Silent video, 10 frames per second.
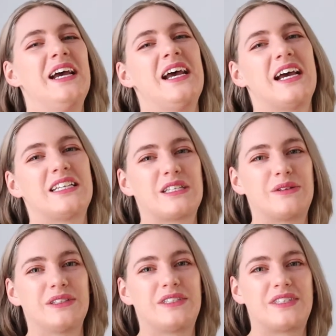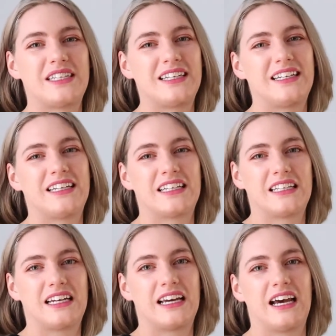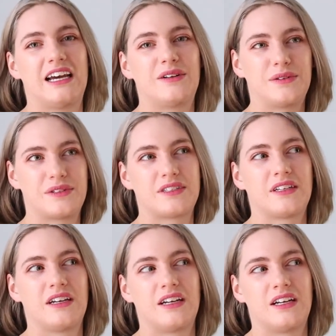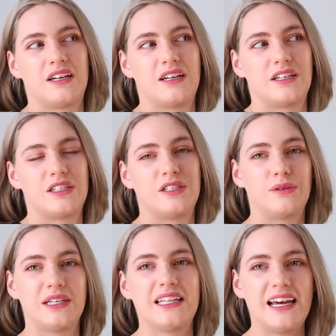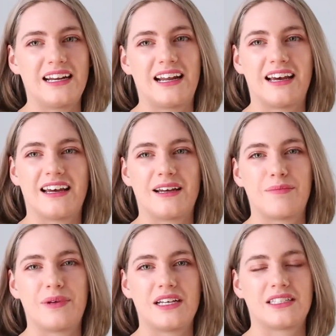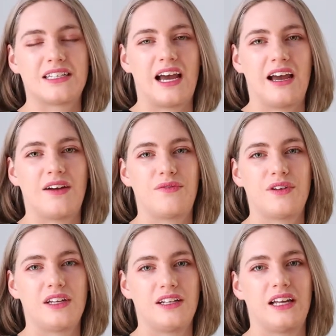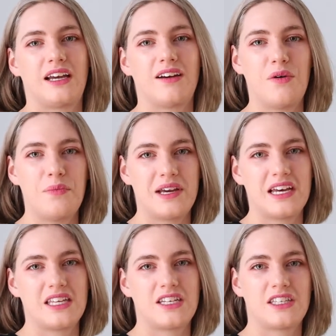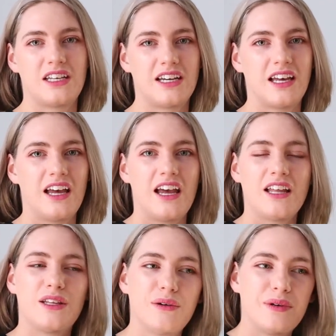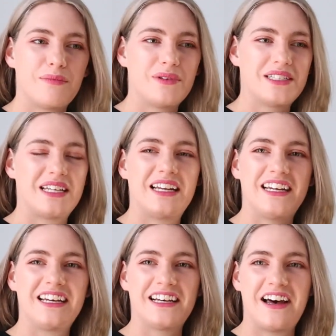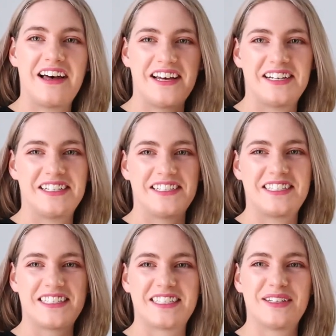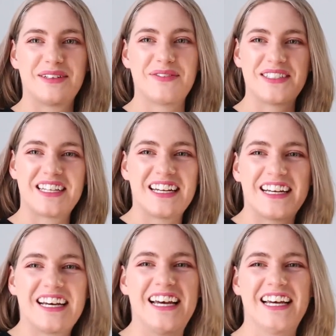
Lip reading: It's cool to see like idols doing that, because I feel like, oh my gosh, they're representing us. They're representing us.